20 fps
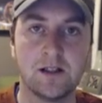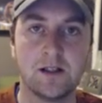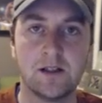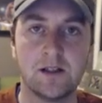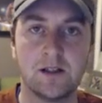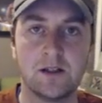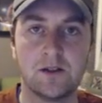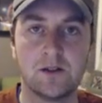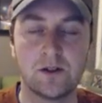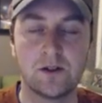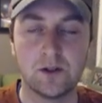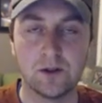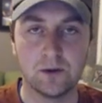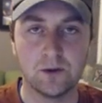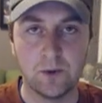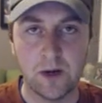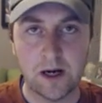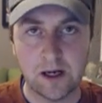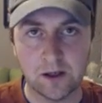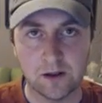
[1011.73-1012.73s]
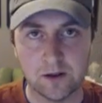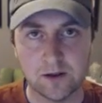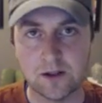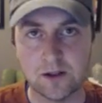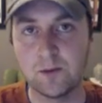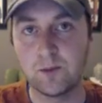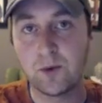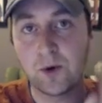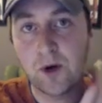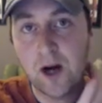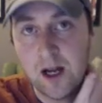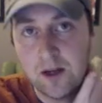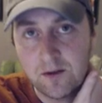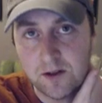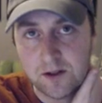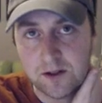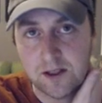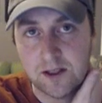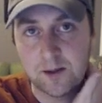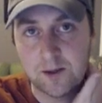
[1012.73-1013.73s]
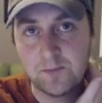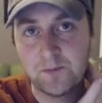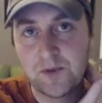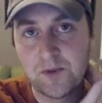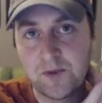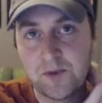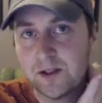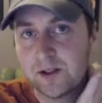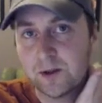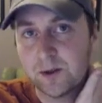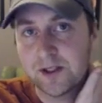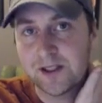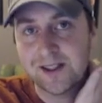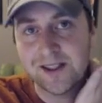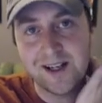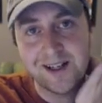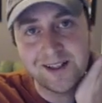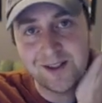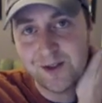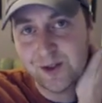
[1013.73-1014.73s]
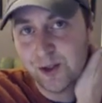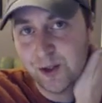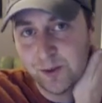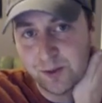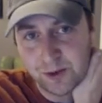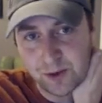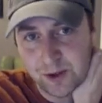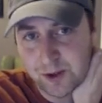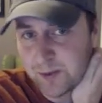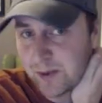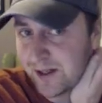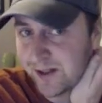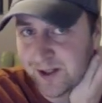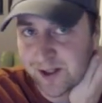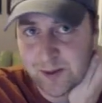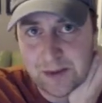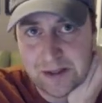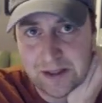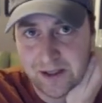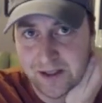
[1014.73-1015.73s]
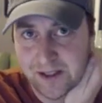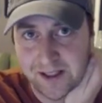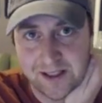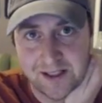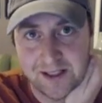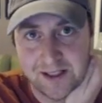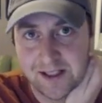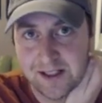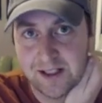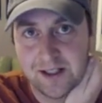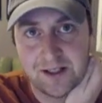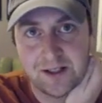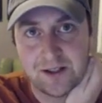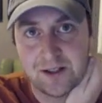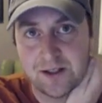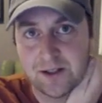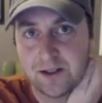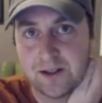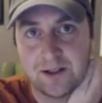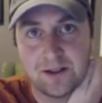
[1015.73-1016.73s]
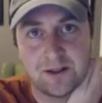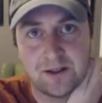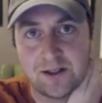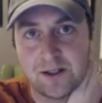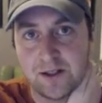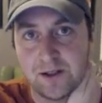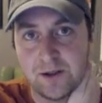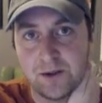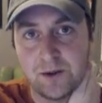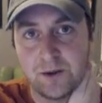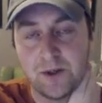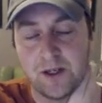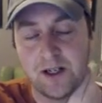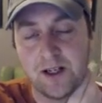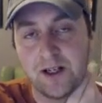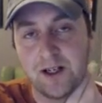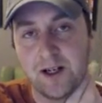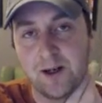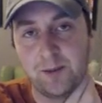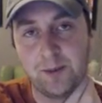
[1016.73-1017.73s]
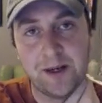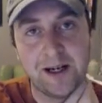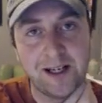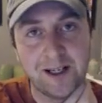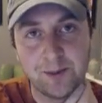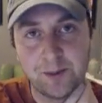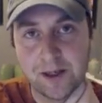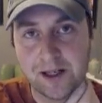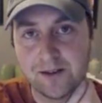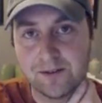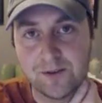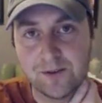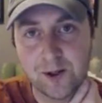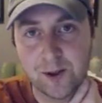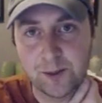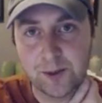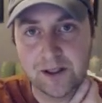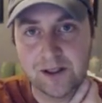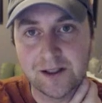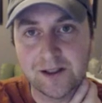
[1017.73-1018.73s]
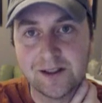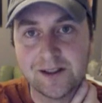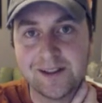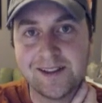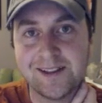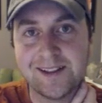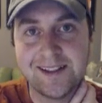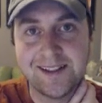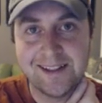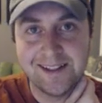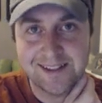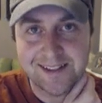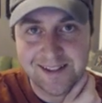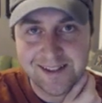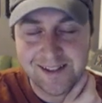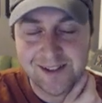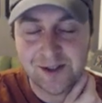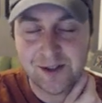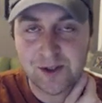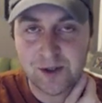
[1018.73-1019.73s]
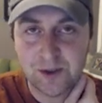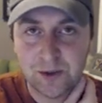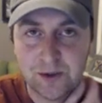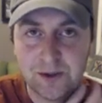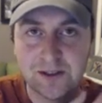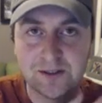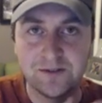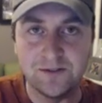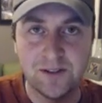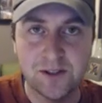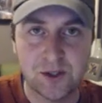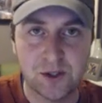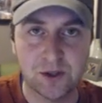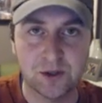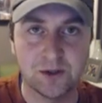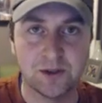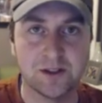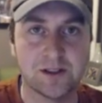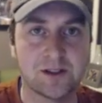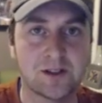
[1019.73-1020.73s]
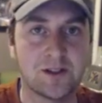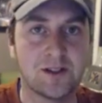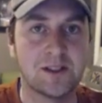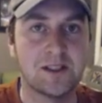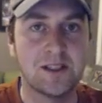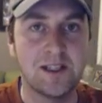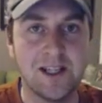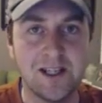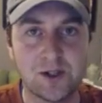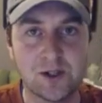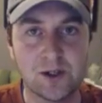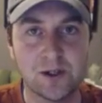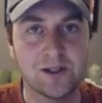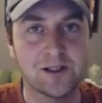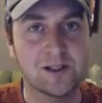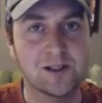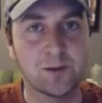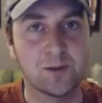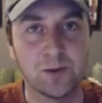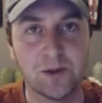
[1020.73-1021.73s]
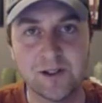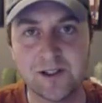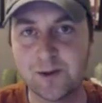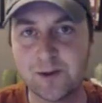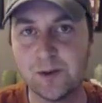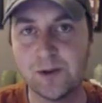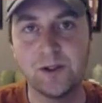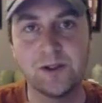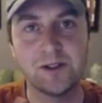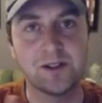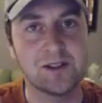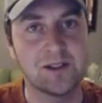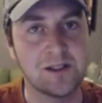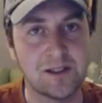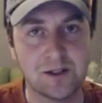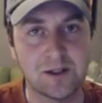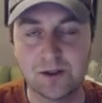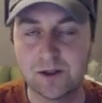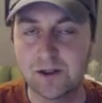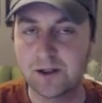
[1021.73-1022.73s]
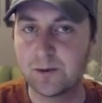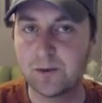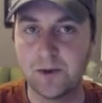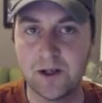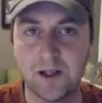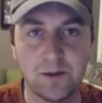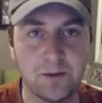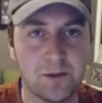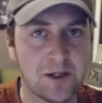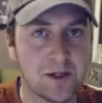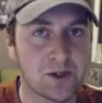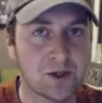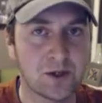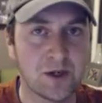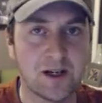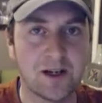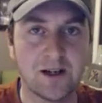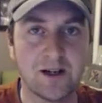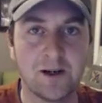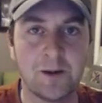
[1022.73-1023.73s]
student records and privacy. So it's not Zoom's responsibility to abide by FERPA. It's the school official. It's the teacher, it's the principal, it's the district administrator.